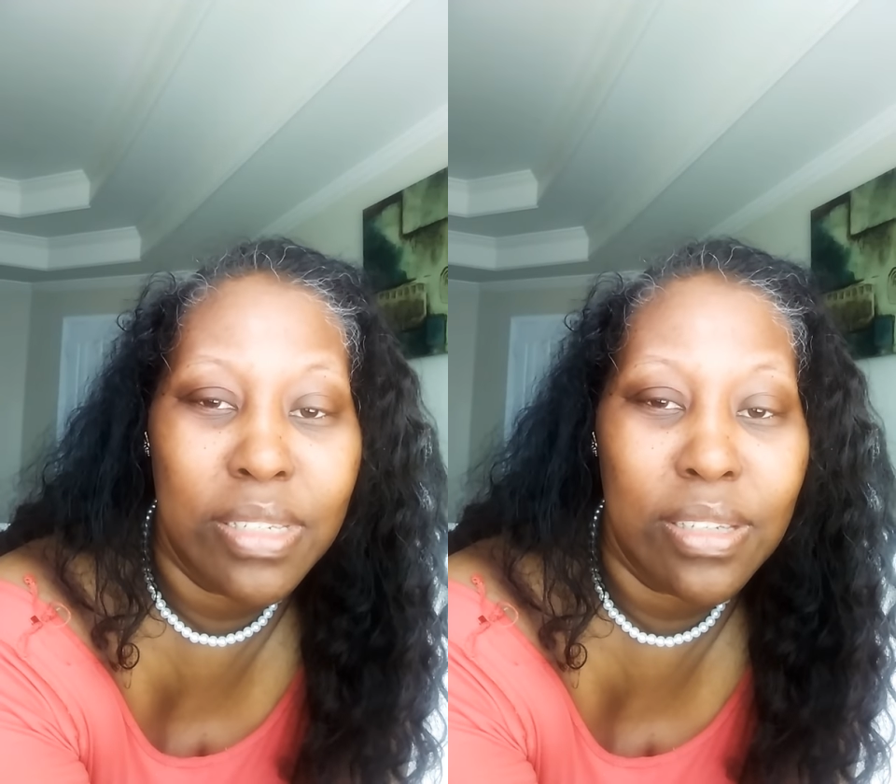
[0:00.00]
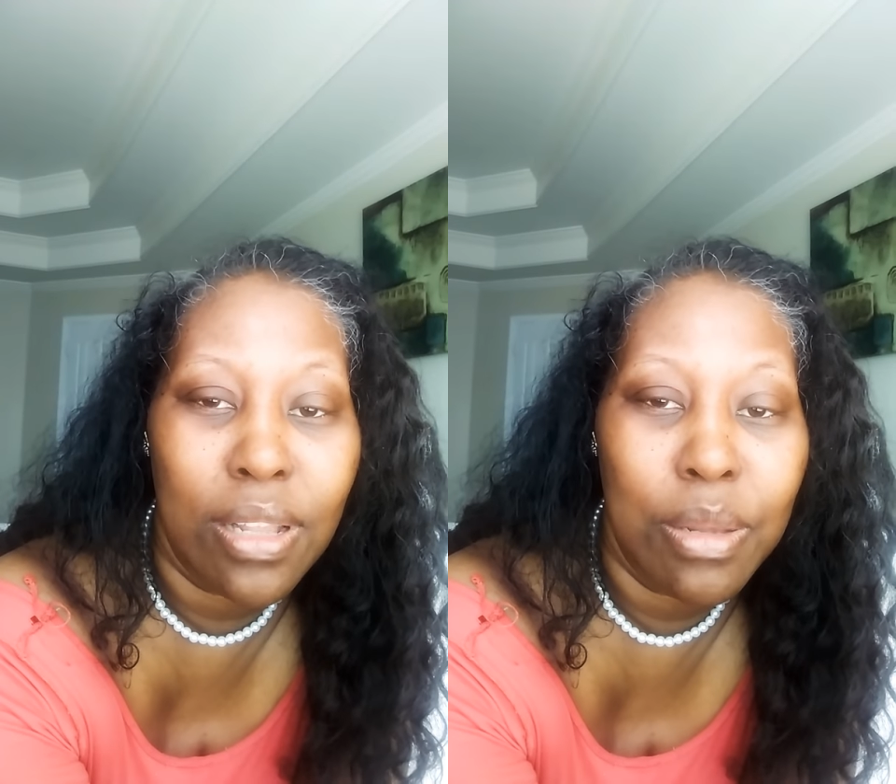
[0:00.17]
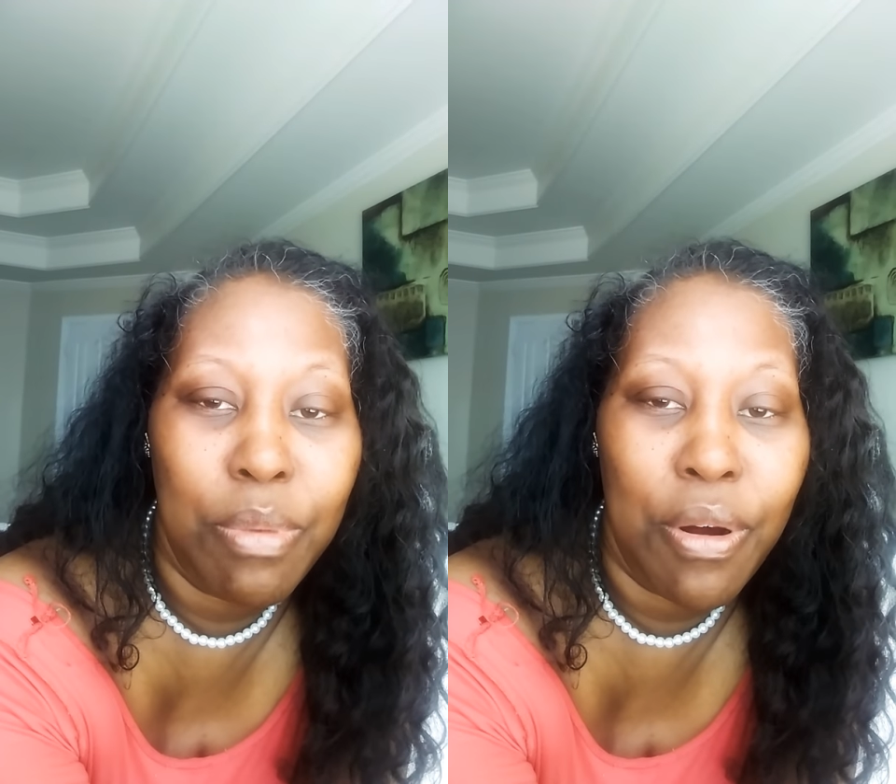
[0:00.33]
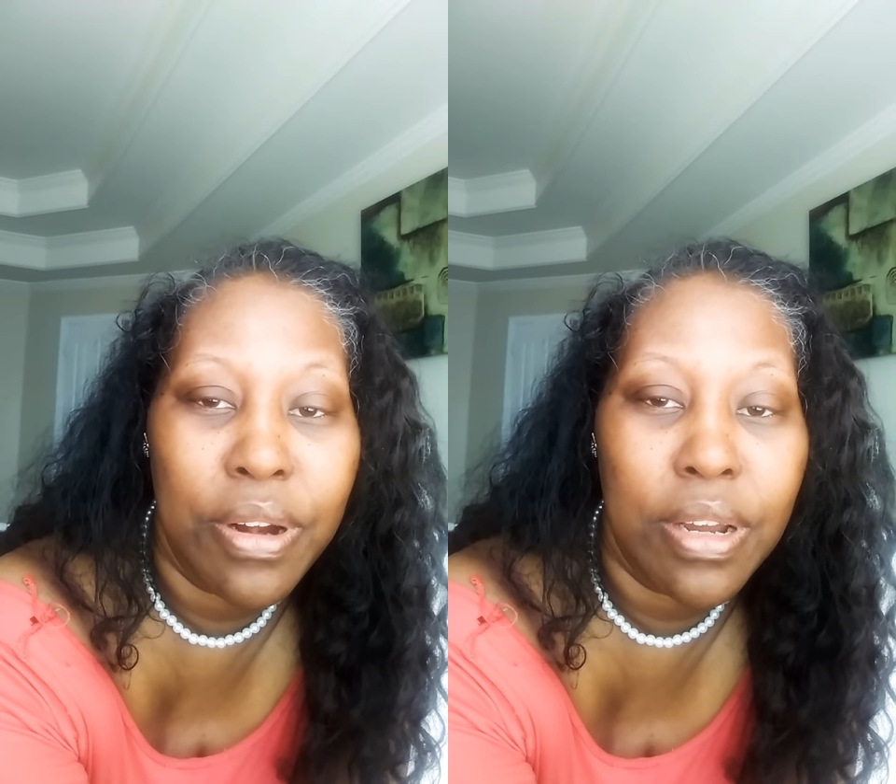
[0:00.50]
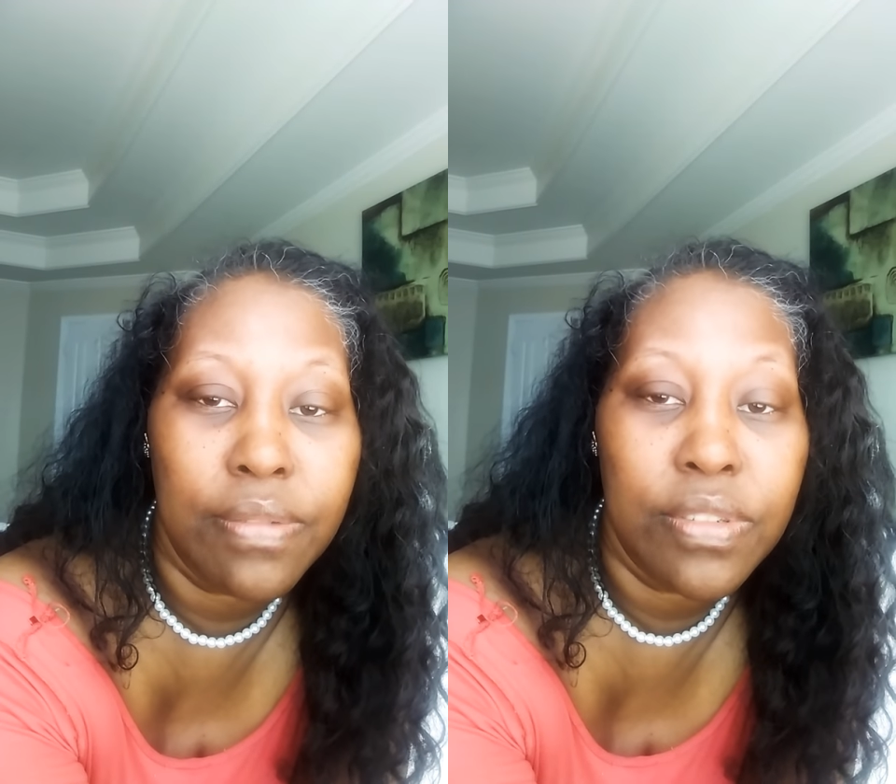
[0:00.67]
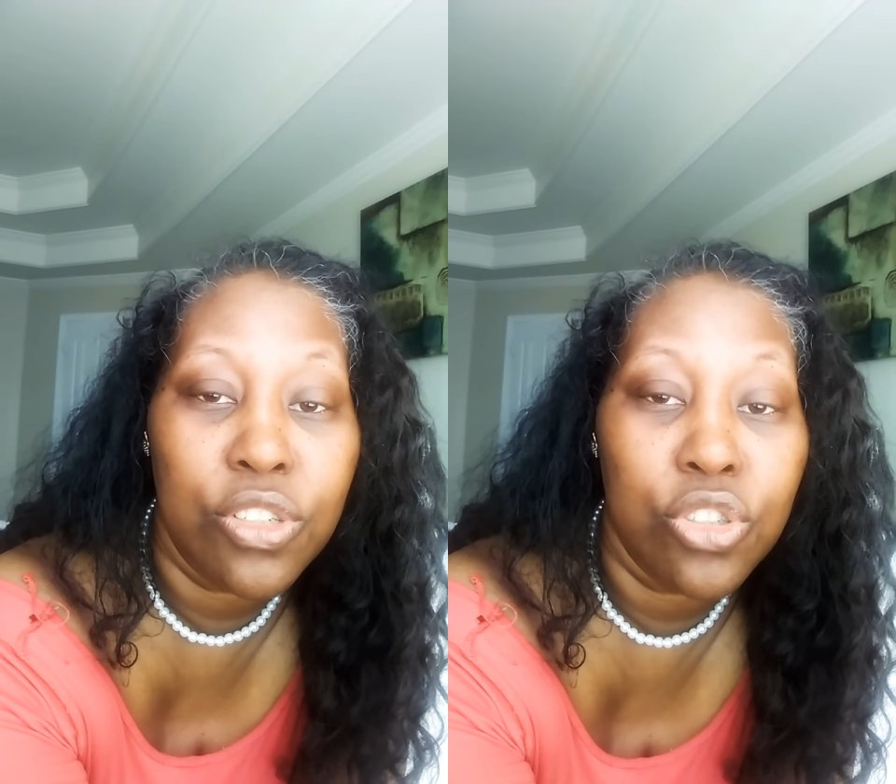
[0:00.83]
It's all a part
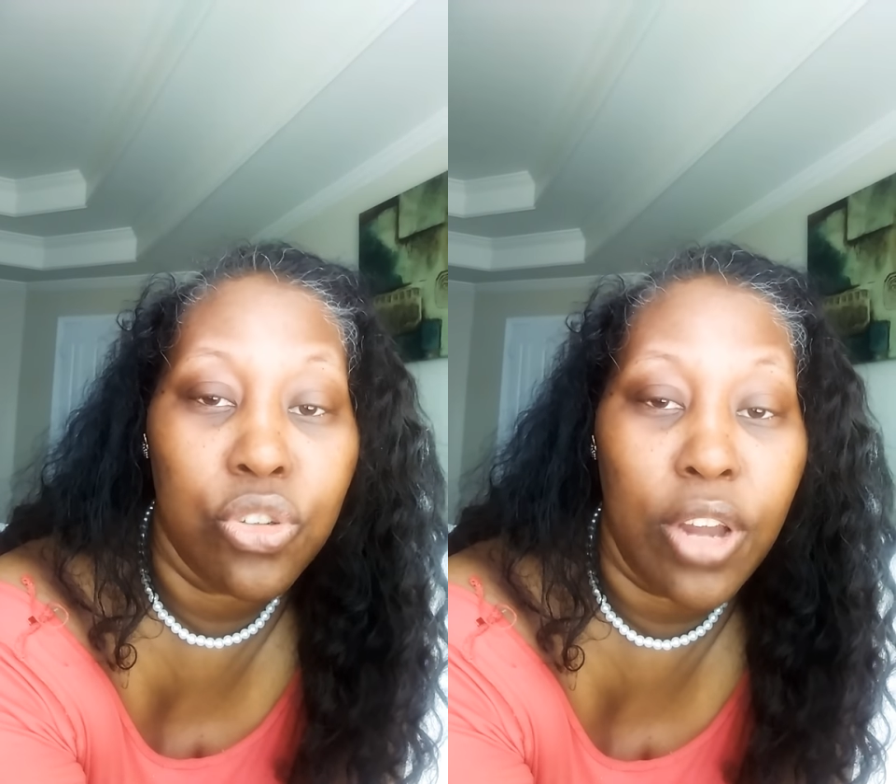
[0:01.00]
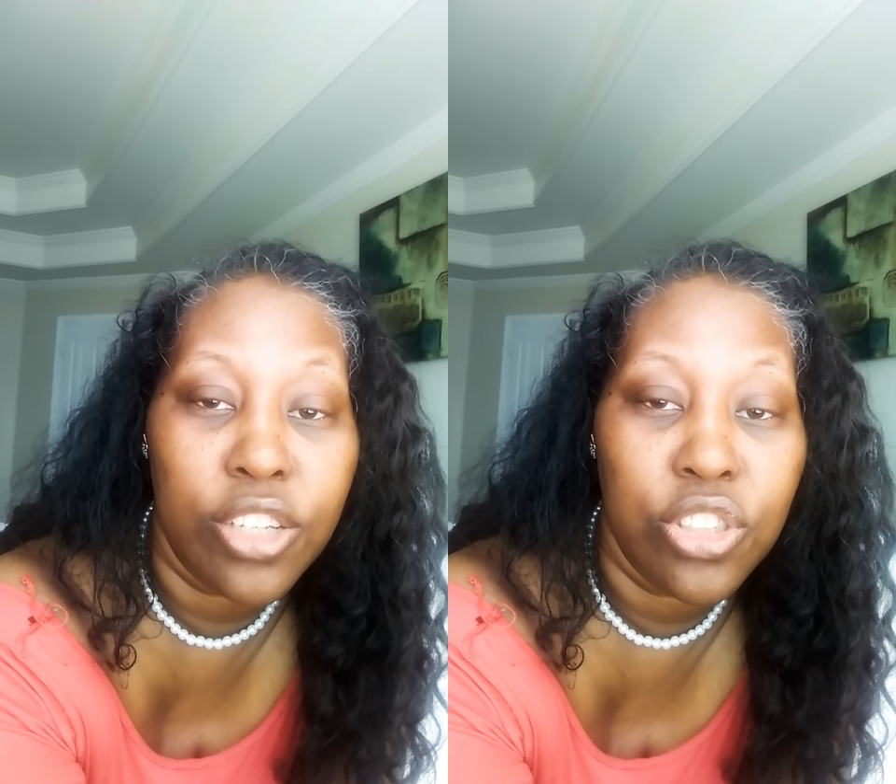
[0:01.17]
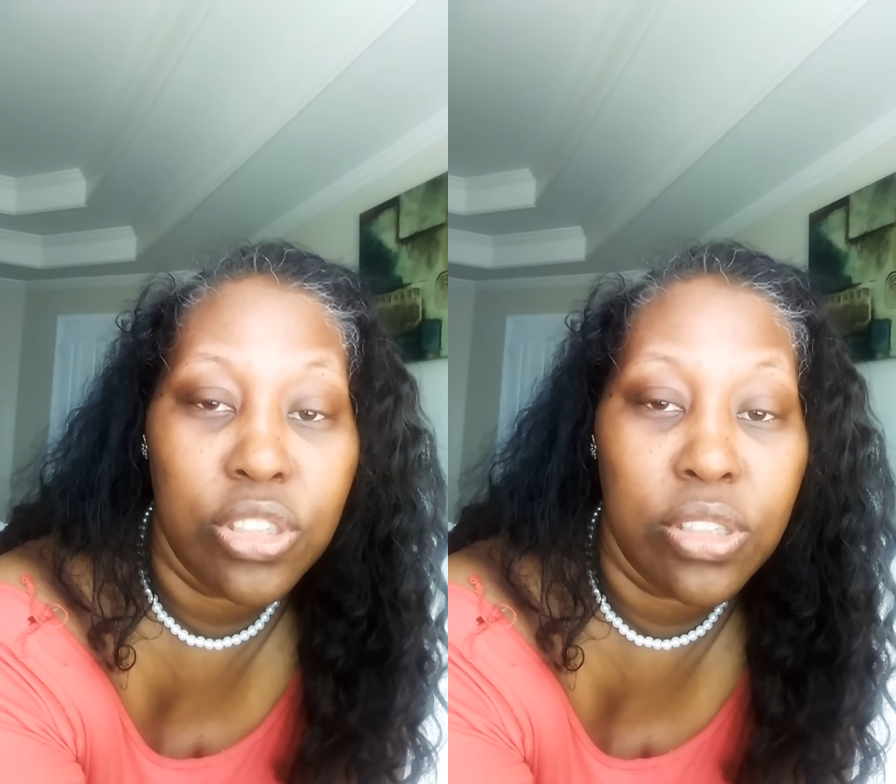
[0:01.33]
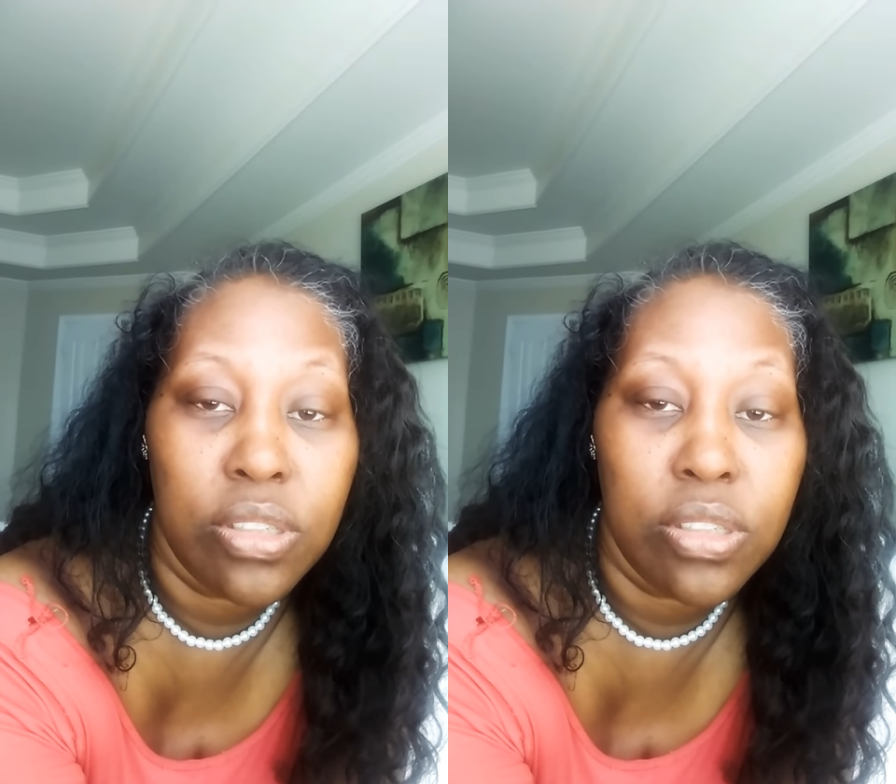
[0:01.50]
of distraction.